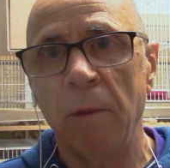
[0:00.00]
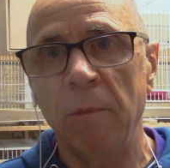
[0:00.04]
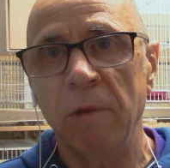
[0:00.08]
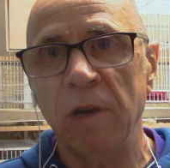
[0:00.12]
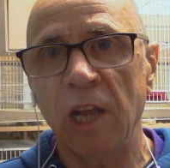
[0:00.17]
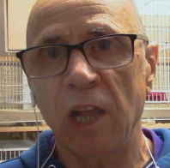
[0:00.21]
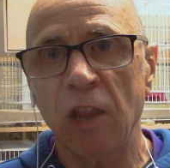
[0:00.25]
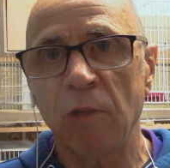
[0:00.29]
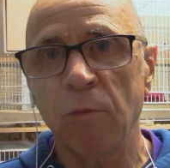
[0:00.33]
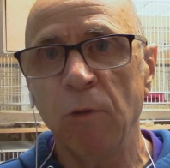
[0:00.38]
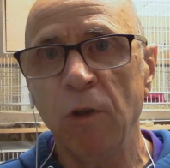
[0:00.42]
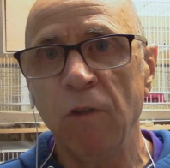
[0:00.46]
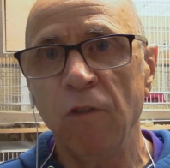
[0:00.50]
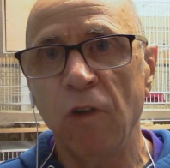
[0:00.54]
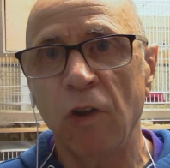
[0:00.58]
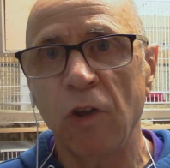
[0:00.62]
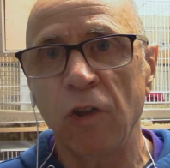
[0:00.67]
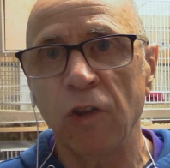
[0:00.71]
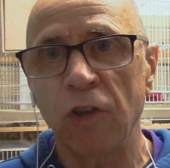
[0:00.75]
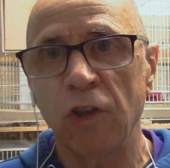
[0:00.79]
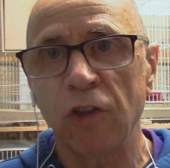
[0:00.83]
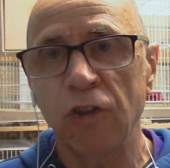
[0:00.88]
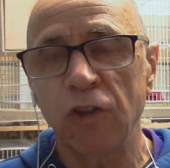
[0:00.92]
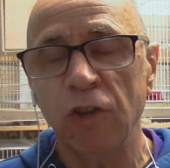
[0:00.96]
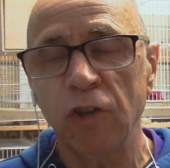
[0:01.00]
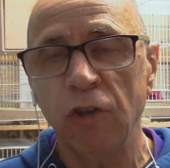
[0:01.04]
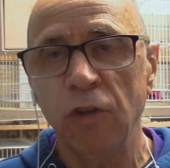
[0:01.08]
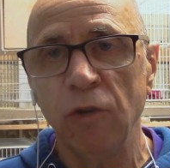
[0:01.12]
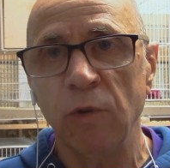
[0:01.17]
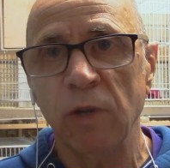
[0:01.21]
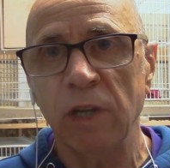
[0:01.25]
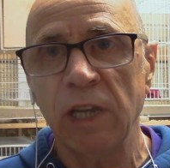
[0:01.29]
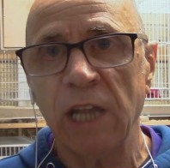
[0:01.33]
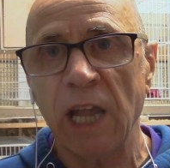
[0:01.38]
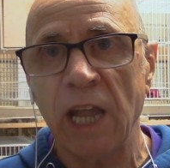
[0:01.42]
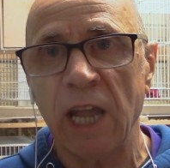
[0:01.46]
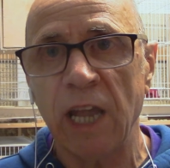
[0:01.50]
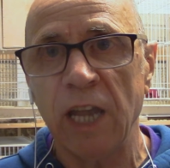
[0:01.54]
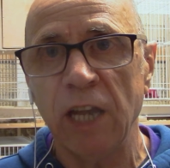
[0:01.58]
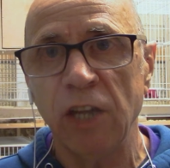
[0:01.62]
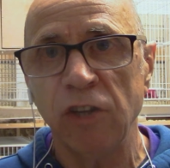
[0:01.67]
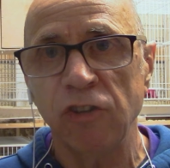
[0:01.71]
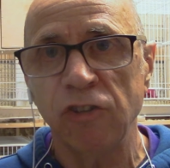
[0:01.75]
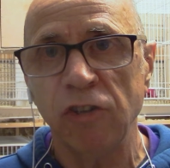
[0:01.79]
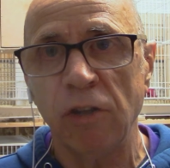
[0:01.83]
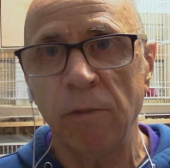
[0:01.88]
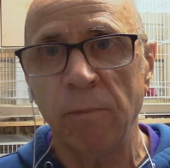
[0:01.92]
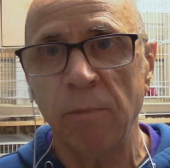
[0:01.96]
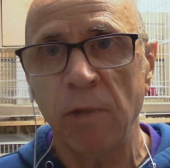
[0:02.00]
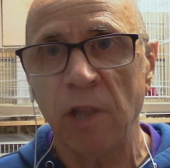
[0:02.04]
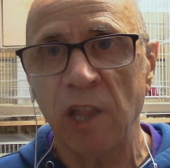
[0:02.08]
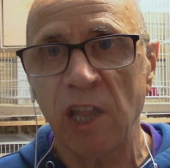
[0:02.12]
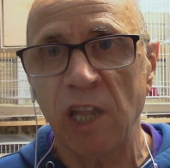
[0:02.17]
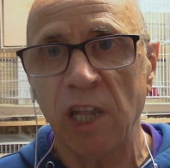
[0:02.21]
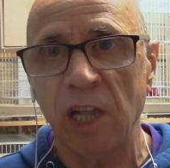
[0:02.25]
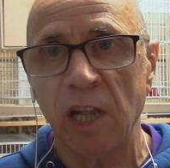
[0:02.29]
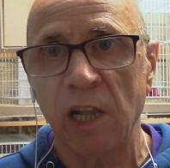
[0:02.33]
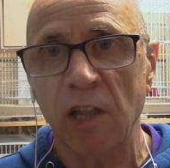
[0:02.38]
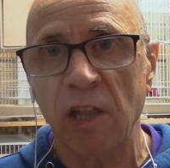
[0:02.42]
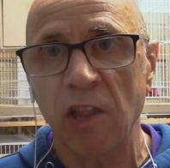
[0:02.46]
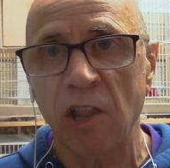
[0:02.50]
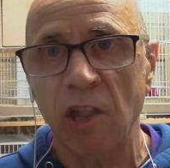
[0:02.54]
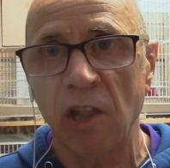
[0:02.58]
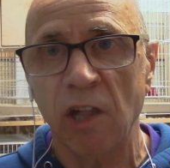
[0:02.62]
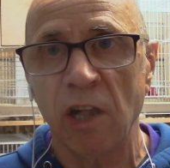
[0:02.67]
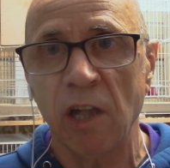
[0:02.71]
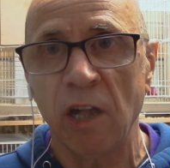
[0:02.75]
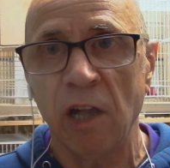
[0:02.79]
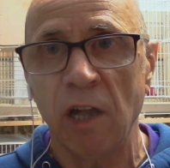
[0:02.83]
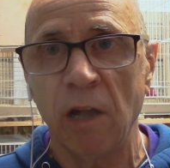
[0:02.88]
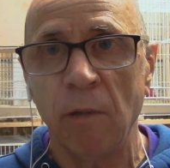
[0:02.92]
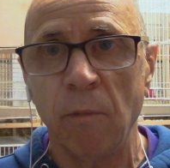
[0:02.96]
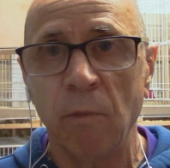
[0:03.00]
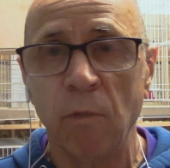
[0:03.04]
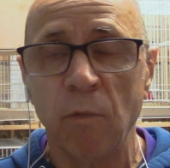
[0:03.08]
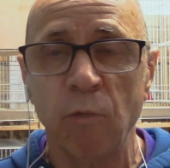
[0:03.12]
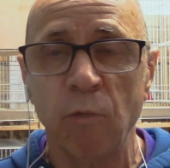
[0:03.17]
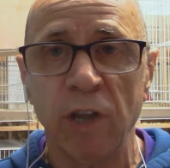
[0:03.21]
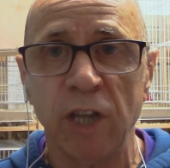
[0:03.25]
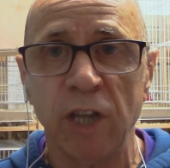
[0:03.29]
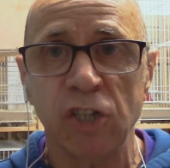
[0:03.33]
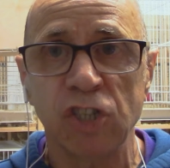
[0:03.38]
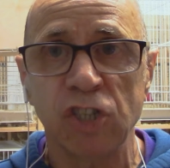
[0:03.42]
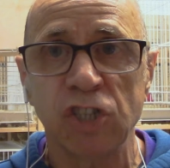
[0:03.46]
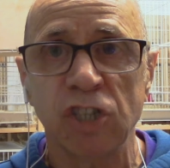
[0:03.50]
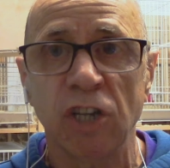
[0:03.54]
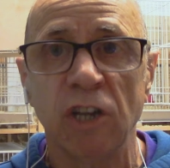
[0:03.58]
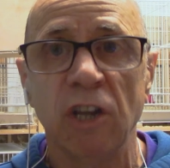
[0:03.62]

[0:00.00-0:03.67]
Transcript: Let's move on to cage number 6, which